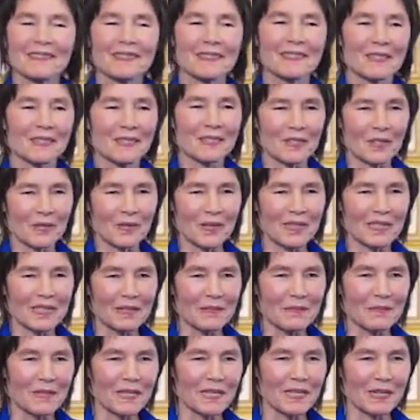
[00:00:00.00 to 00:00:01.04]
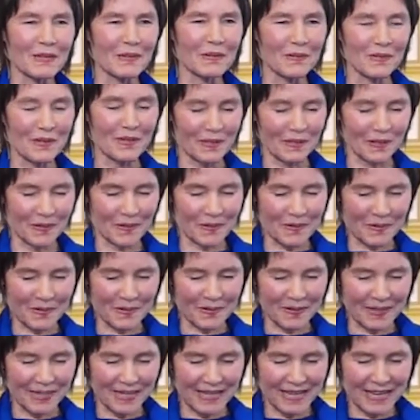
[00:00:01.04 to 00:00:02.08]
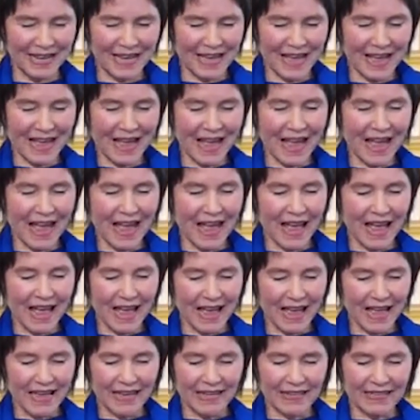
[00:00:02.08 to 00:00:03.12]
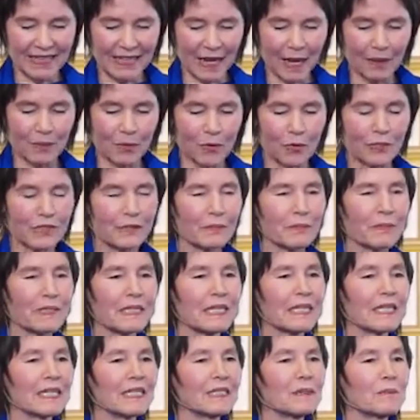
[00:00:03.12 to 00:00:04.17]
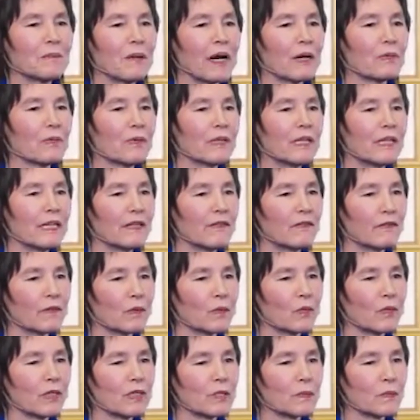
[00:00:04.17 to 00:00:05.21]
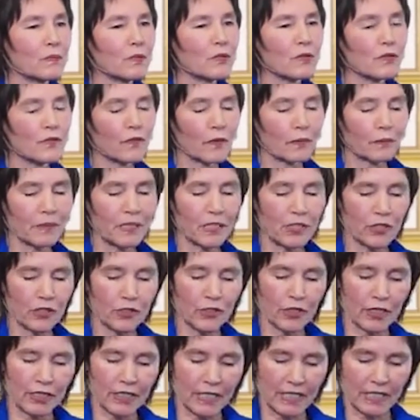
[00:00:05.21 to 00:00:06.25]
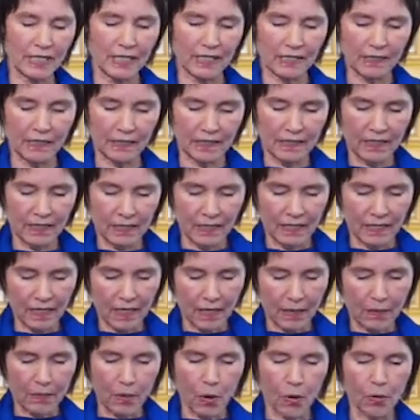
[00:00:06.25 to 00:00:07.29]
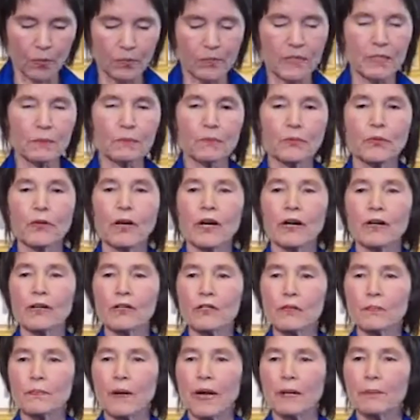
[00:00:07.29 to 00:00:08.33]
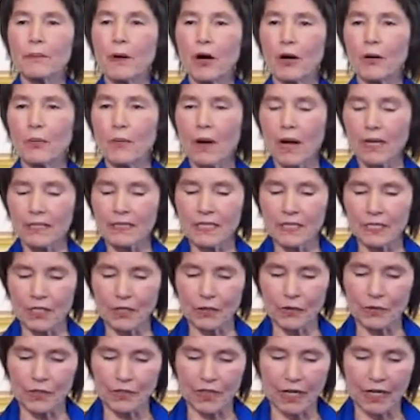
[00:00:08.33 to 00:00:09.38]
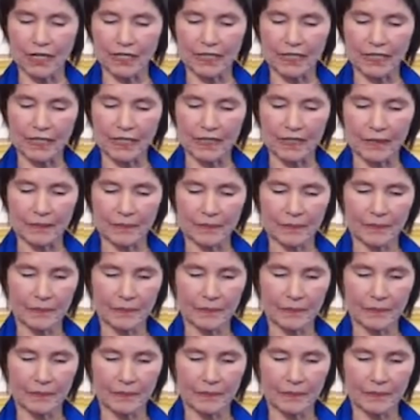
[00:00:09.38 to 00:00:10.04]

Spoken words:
It's a joy to be here with you. And I'm going to begin by reading from Whispers from Eternity, Poems and Prayers by Paramahansa Yogananda.